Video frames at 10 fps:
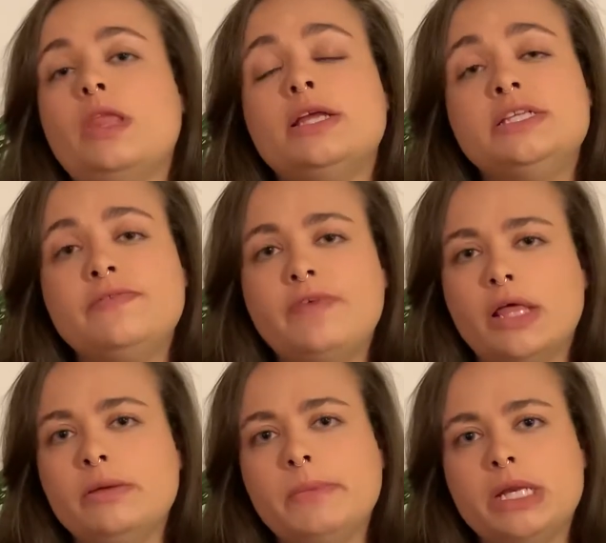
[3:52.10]

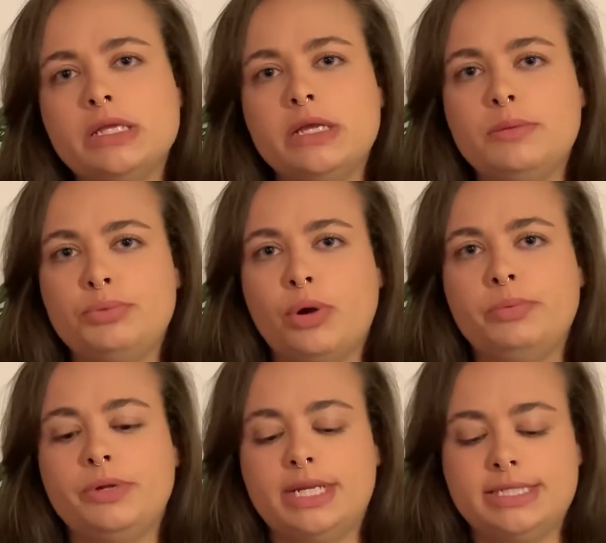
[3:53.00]
Developmentally
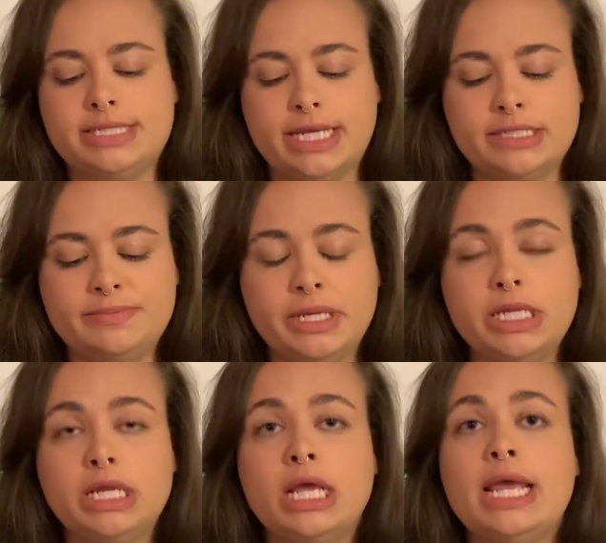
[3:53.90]
appropriate assessment
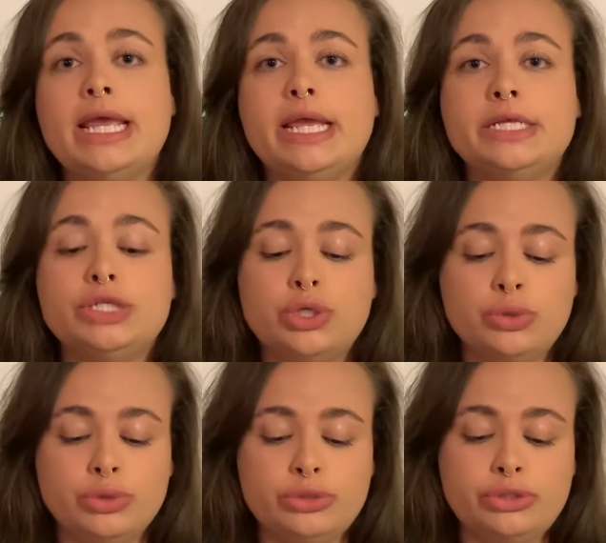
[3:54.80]
is a
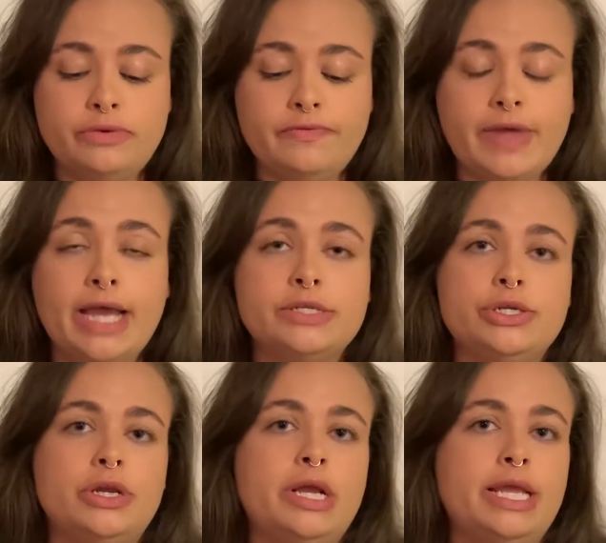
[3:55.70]
crucial
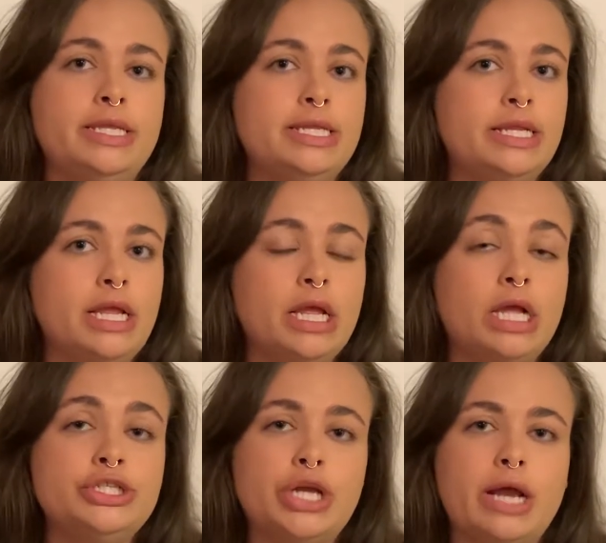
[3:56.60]
factor in a
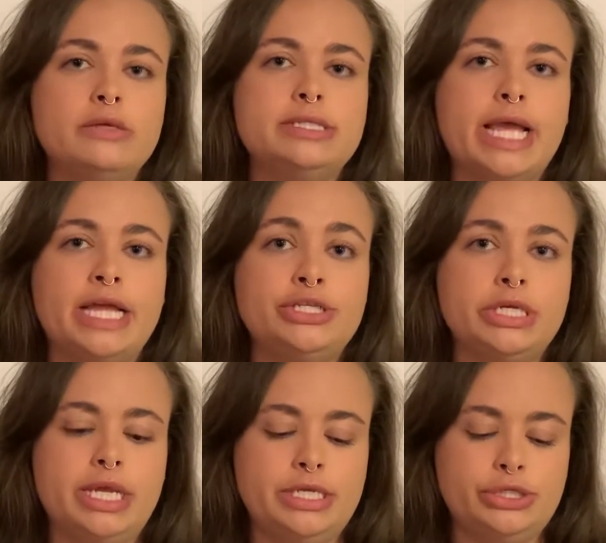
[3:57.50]
child's
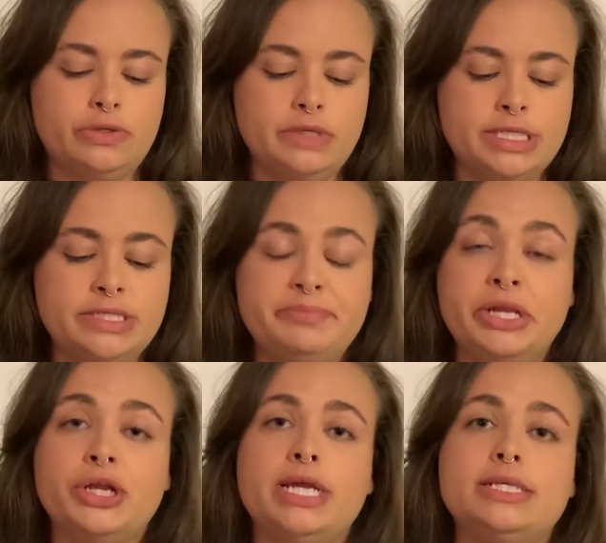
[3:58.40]
educational
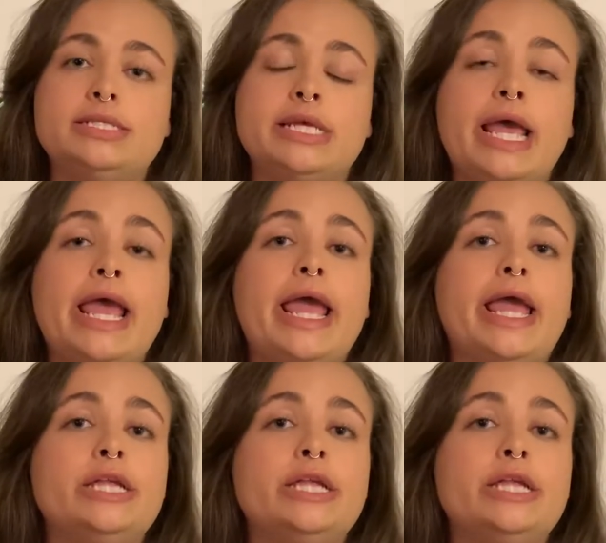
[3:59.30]
experience and